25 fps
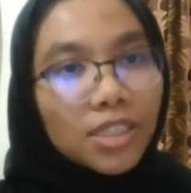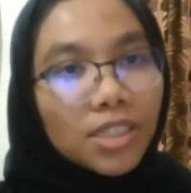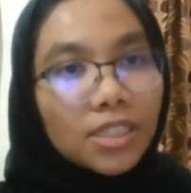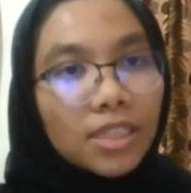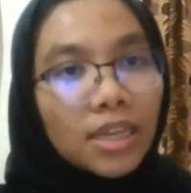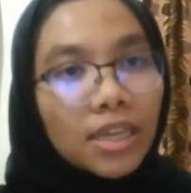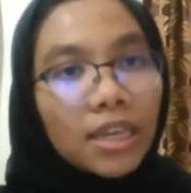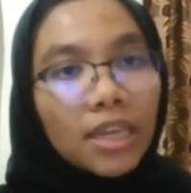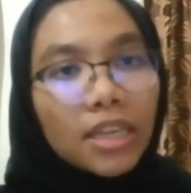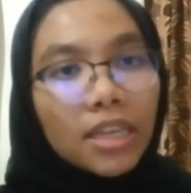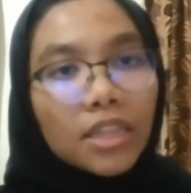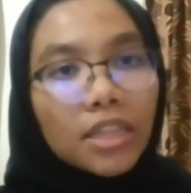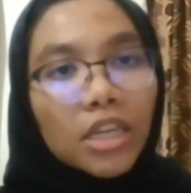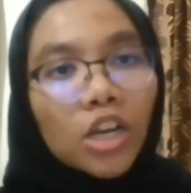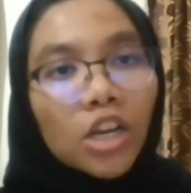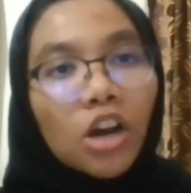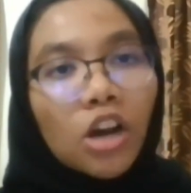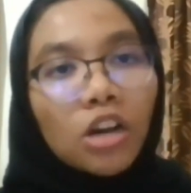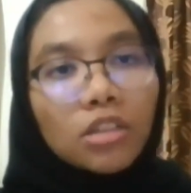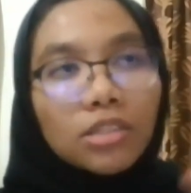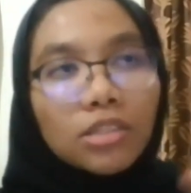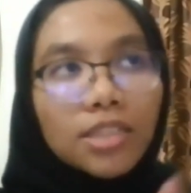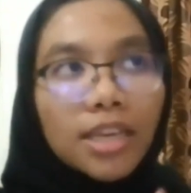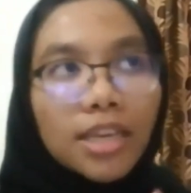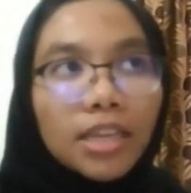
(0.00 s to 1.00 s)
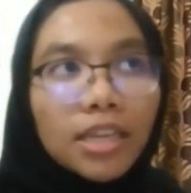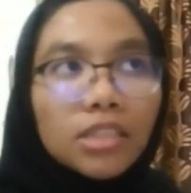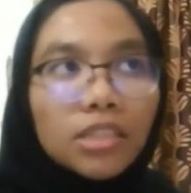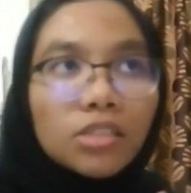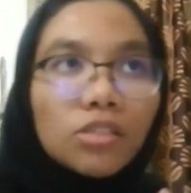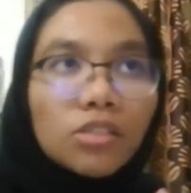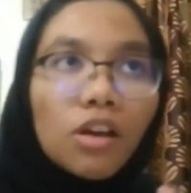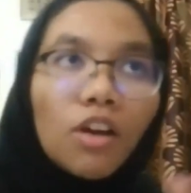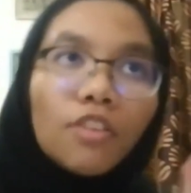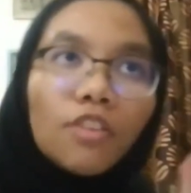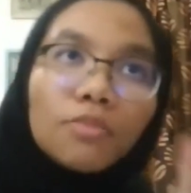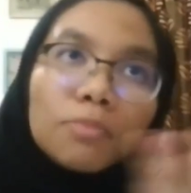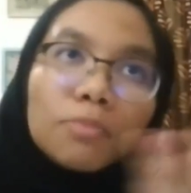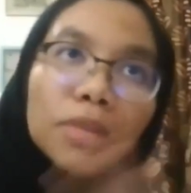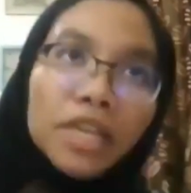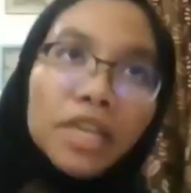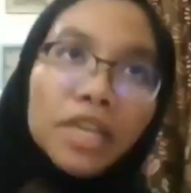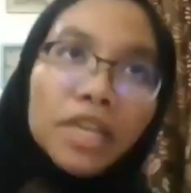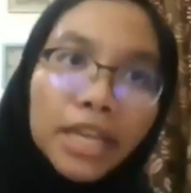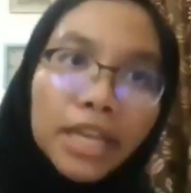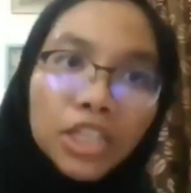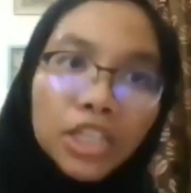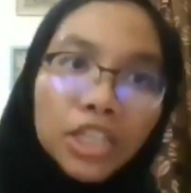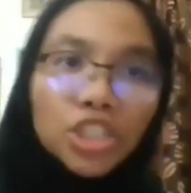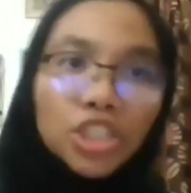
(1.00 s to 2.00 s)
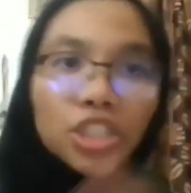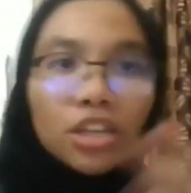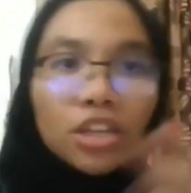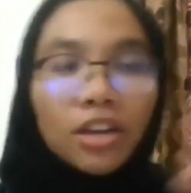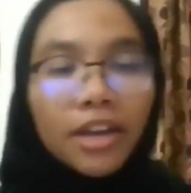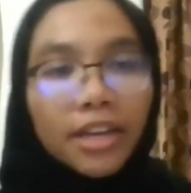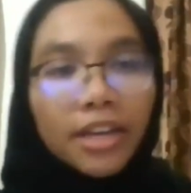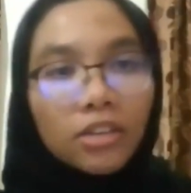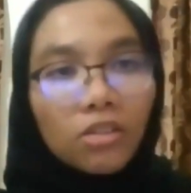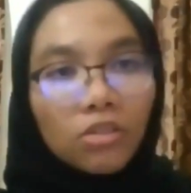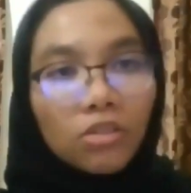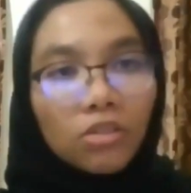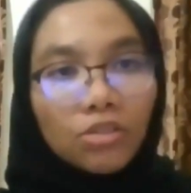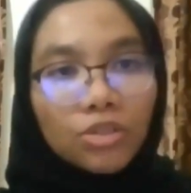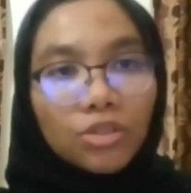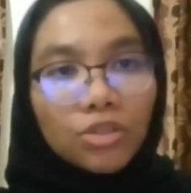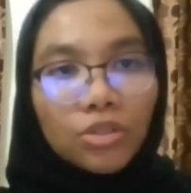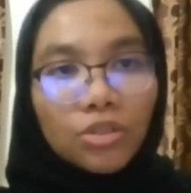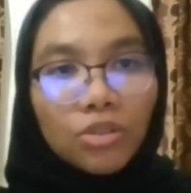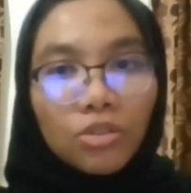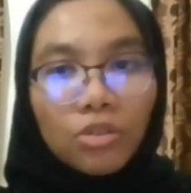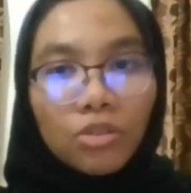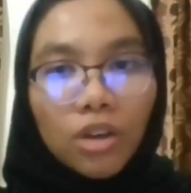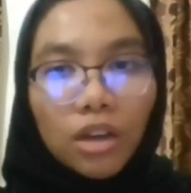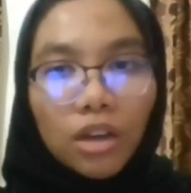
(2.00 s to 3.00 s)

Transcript: say in the context of Malaysia and also